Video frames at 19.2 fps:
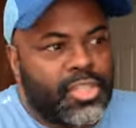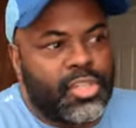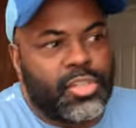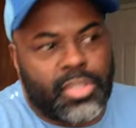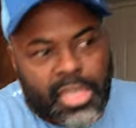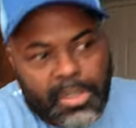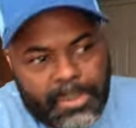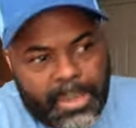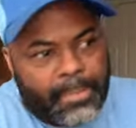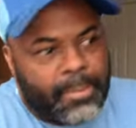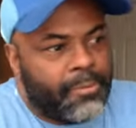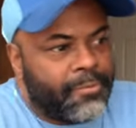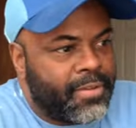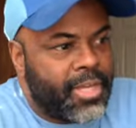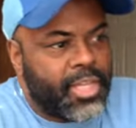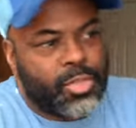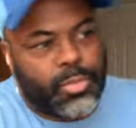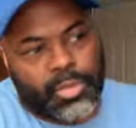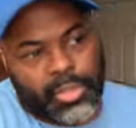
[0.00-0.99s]
You see people
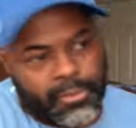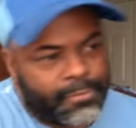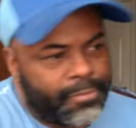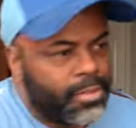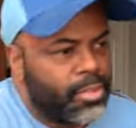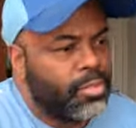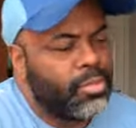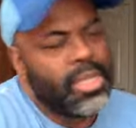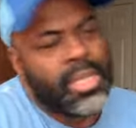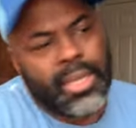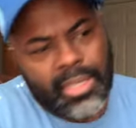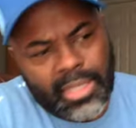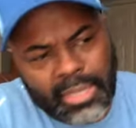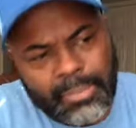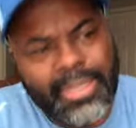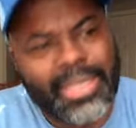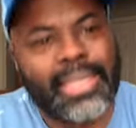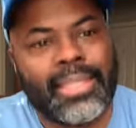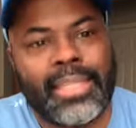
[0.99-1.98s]
finish with their food,
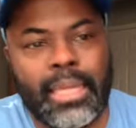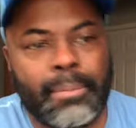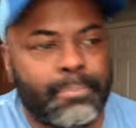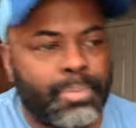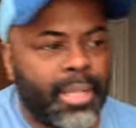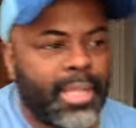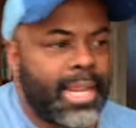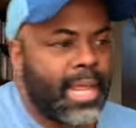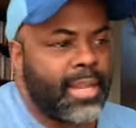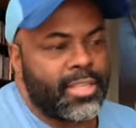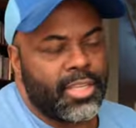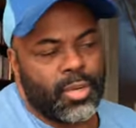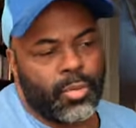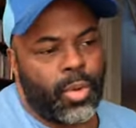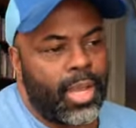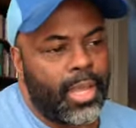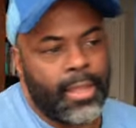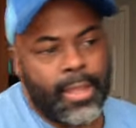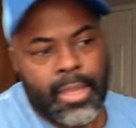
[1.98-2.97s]
let me get that plate out of your
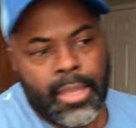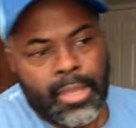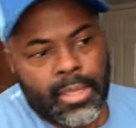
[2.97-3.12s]
way.